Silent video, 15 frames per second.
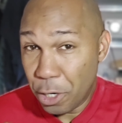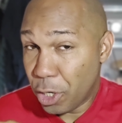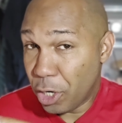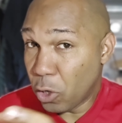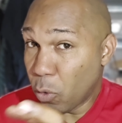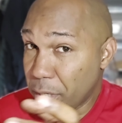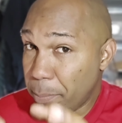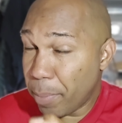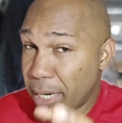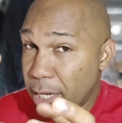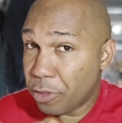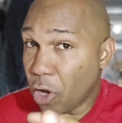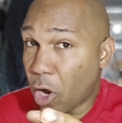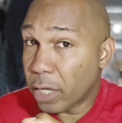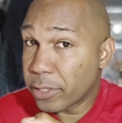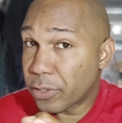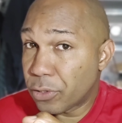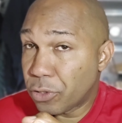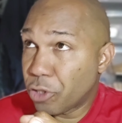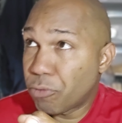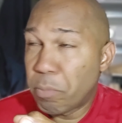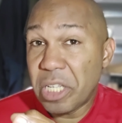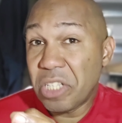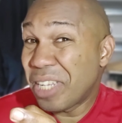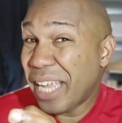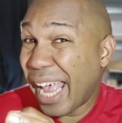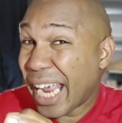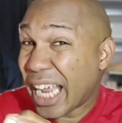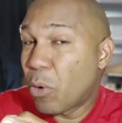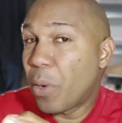No independent thoughts, just basically
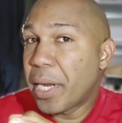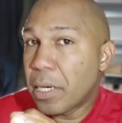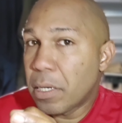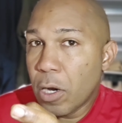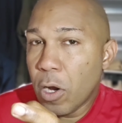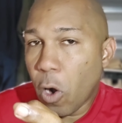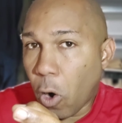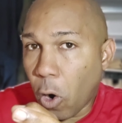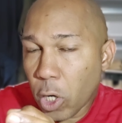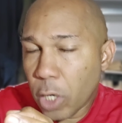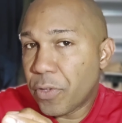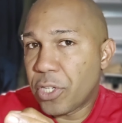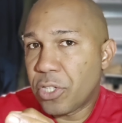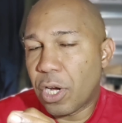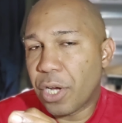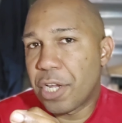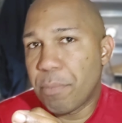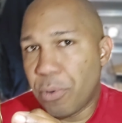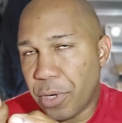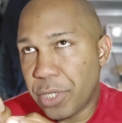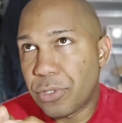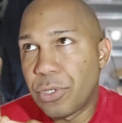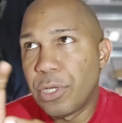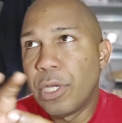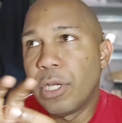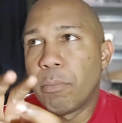echoing all of their talking points.